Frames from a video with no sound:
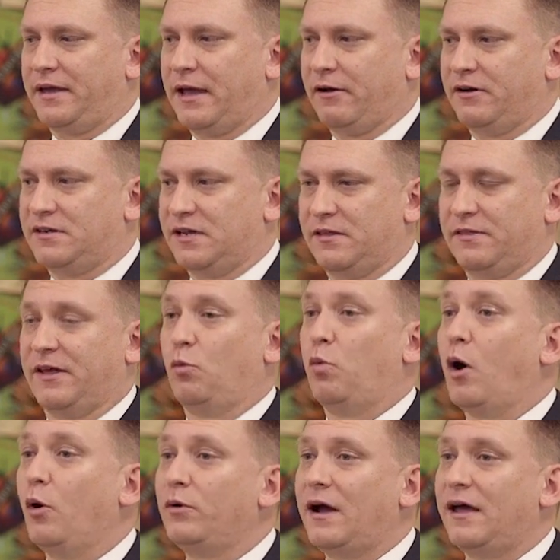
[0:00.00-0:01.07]
guarantee that they
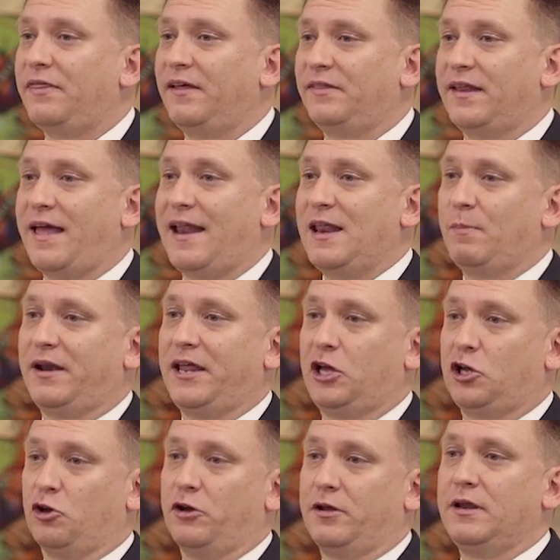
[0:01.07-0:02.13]
won't. I think that anybody
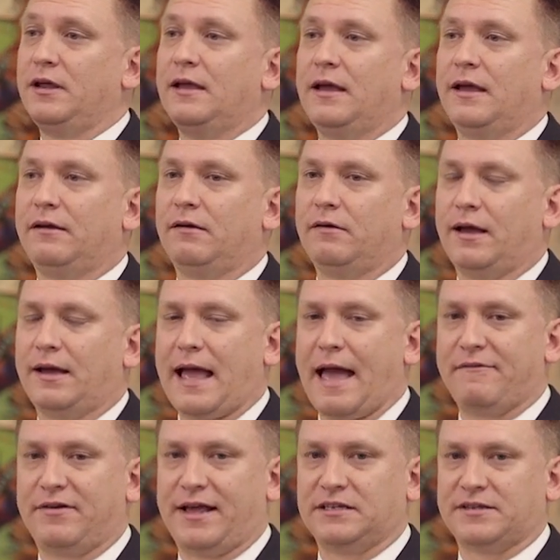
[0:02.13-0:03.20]
could
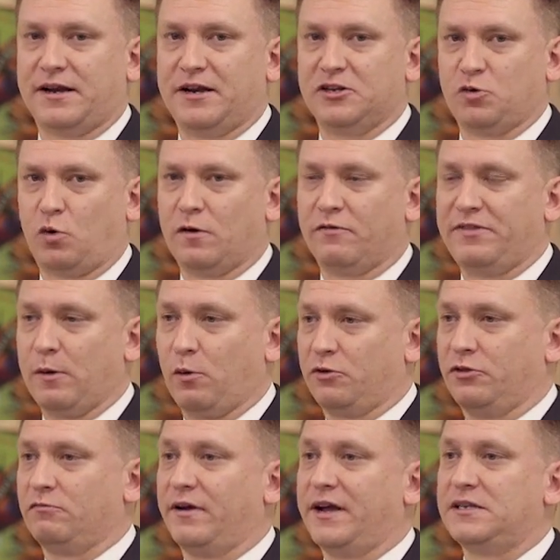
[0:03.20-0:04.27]
have an anxiety disorder if they were
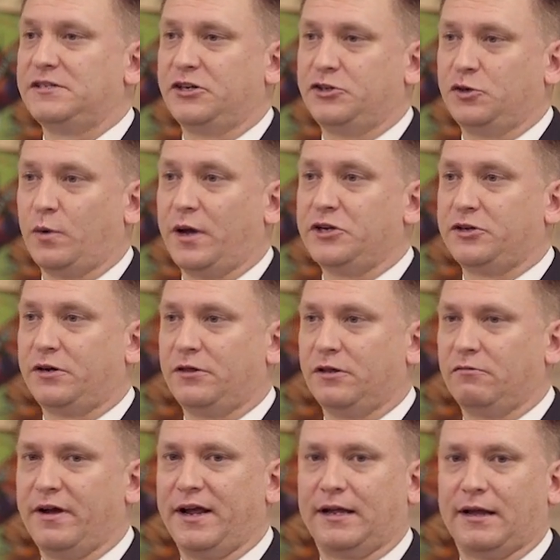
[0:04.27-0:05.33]
in the right situation and
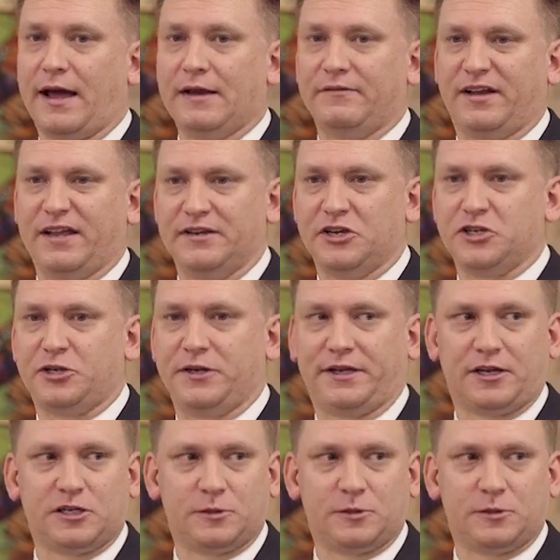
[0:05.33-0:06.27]
the right kind of conditioning